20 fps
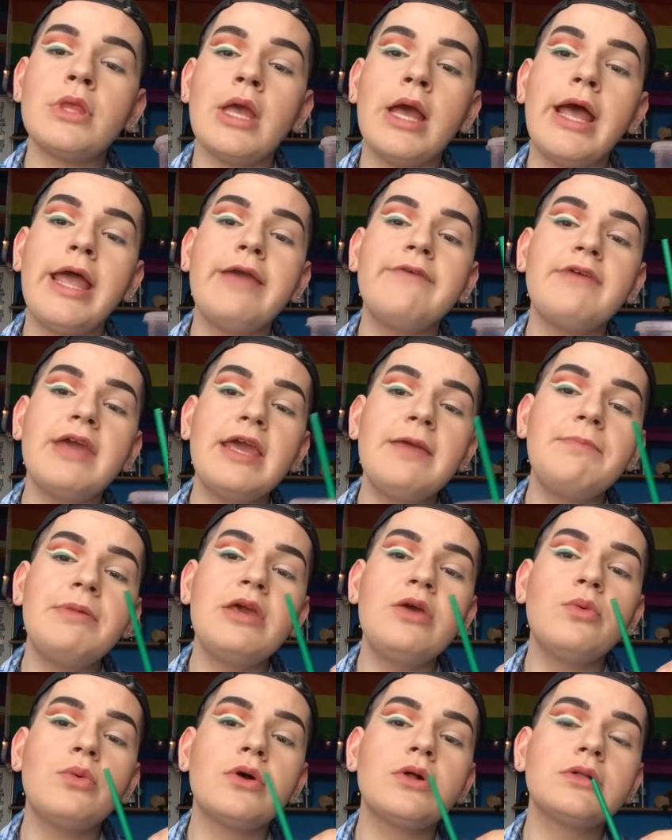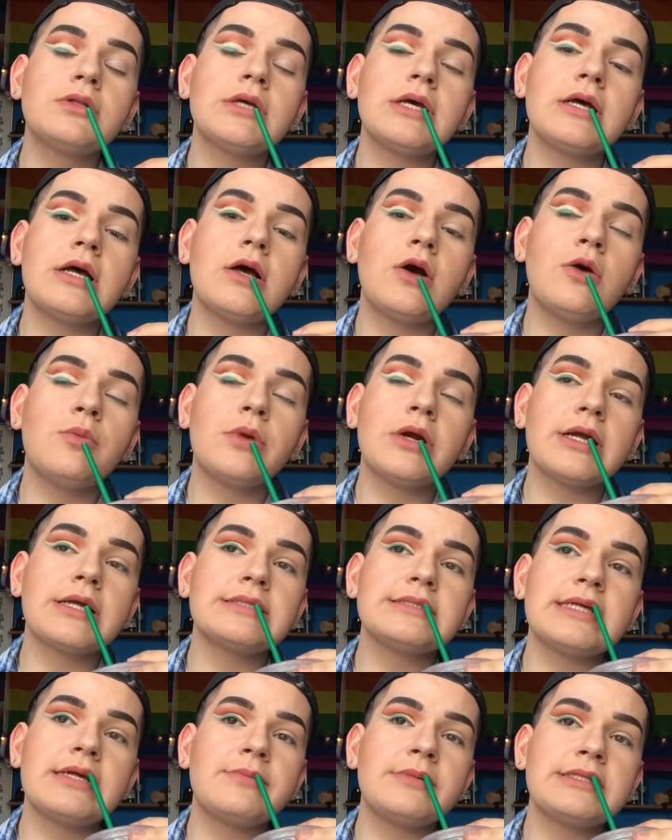I have AP World homework
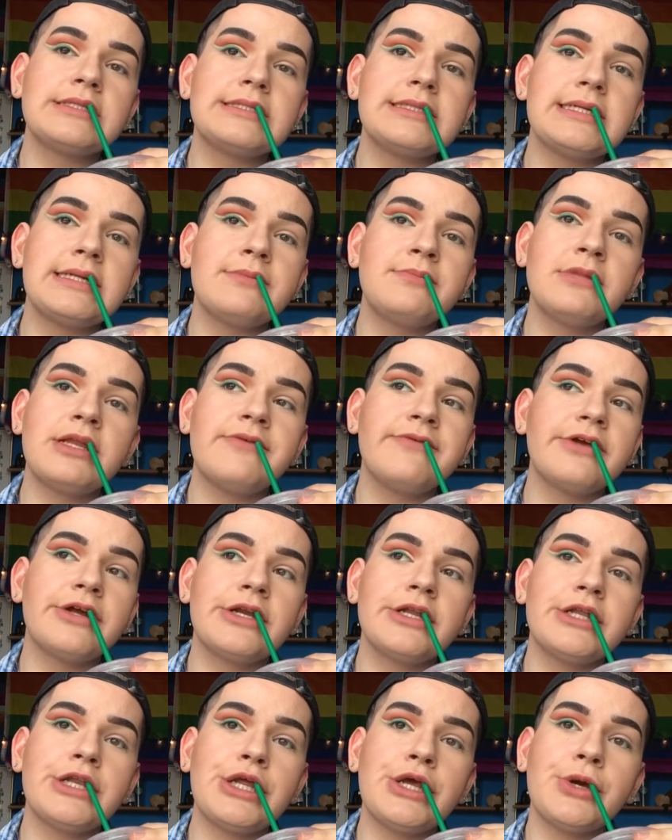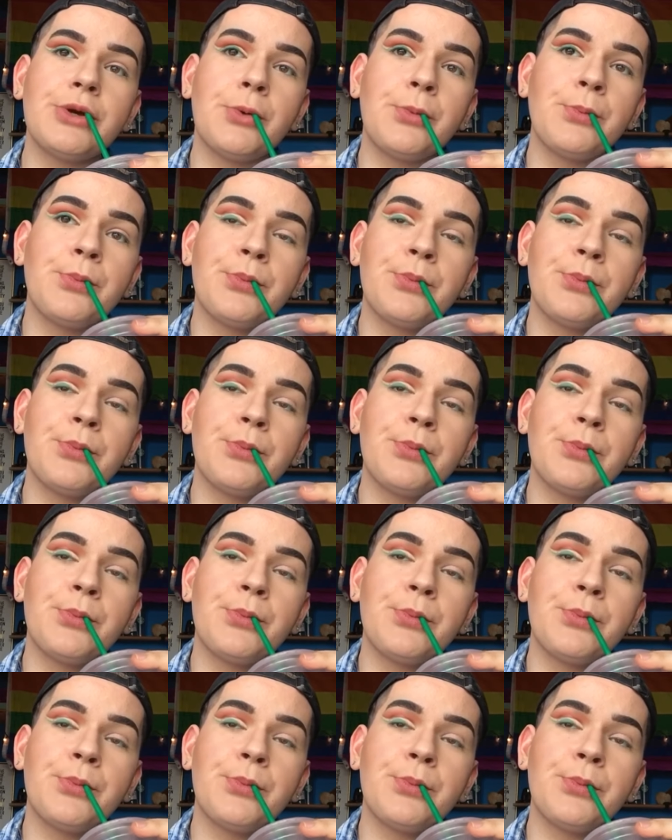assignments that I'm never gonna do.